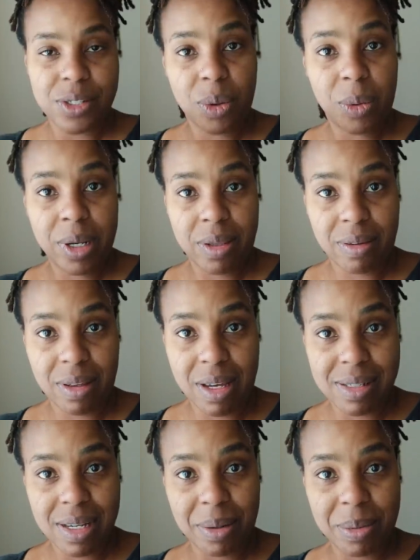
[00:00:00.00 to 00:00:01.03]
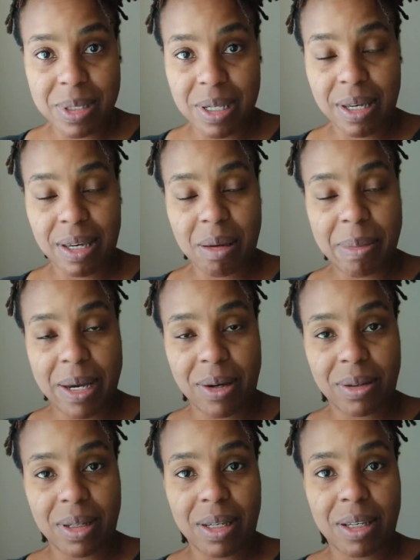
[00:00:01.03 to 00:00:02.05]
So one of the things I was thinking
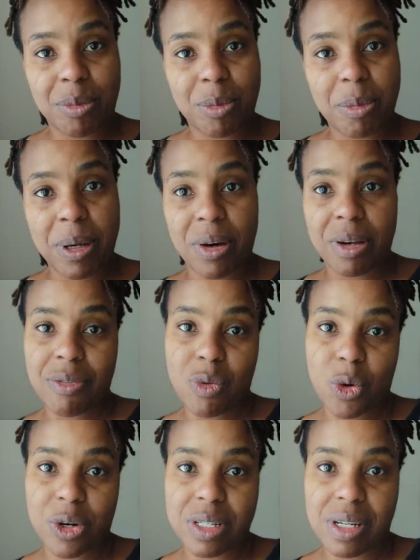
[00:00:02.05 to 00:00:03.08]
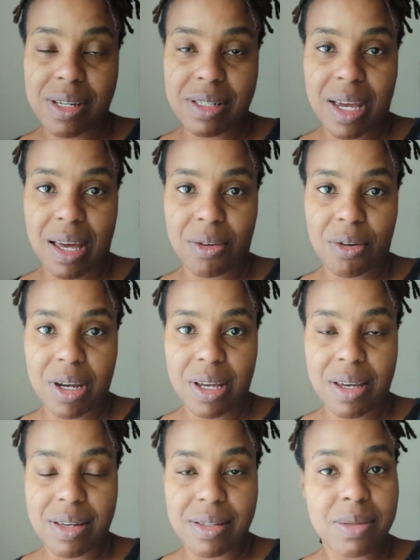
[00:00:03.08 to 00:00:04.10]
about in preparing for today's gathering
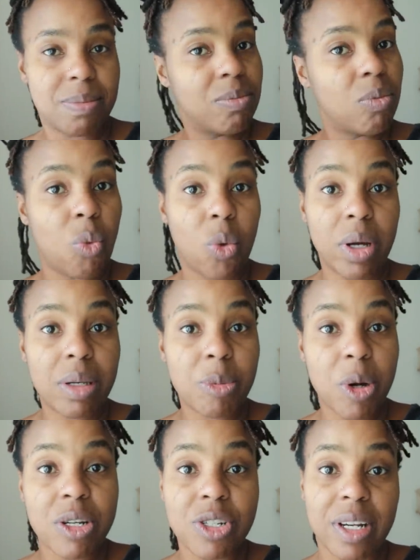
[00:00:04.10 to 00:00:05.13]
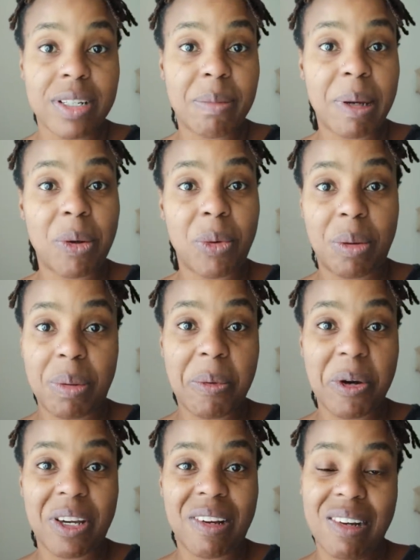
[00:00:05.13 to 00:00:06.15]
is, what project am I going to be
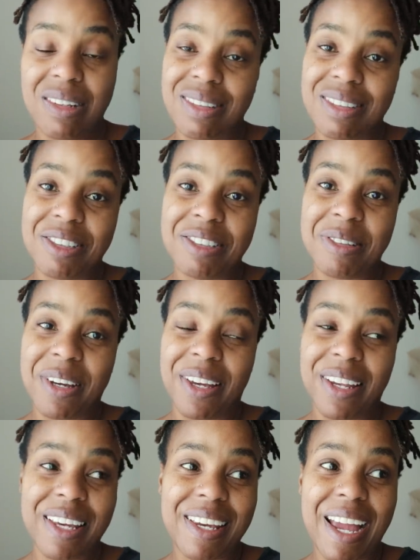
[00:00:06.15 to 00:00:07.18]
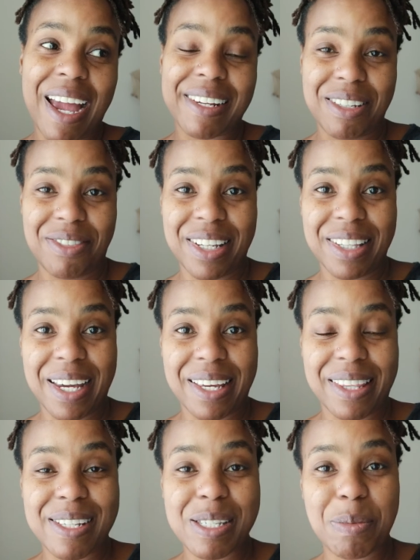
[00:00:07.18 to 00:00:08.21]
working on? Any activity
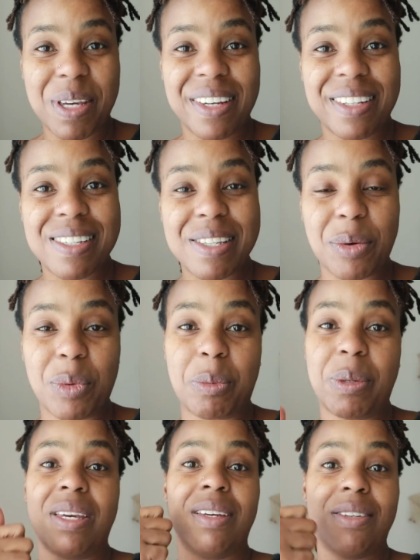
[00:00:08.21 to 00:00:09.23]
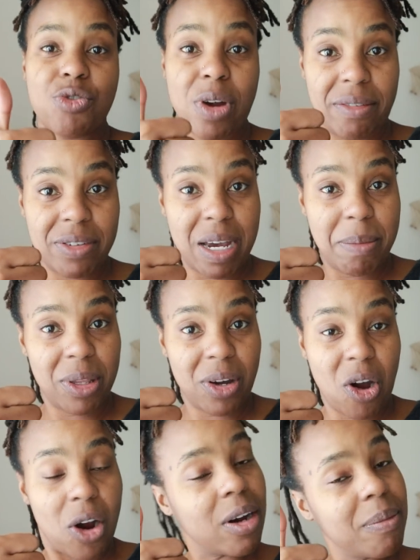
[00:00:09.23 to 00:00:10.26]
like this means there will be drive time in the
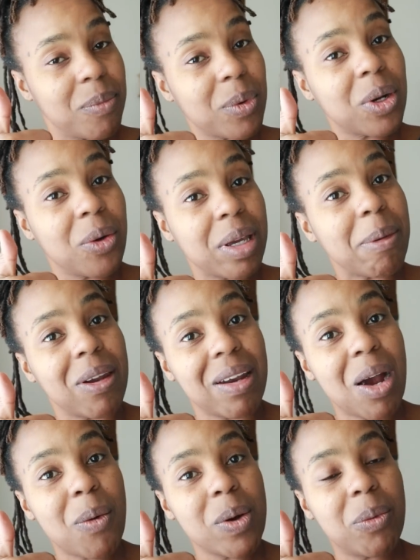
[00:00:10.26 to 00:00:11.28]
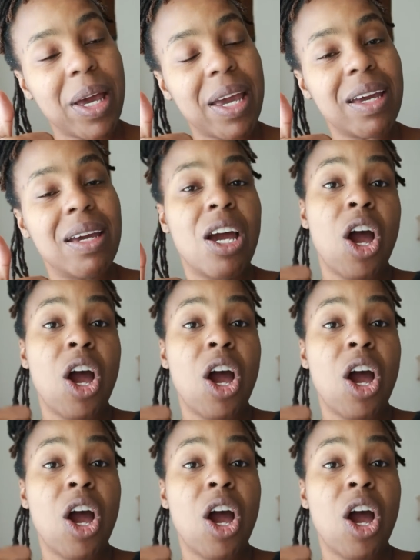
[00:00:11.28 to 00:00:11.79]
car. We're going about an hour away.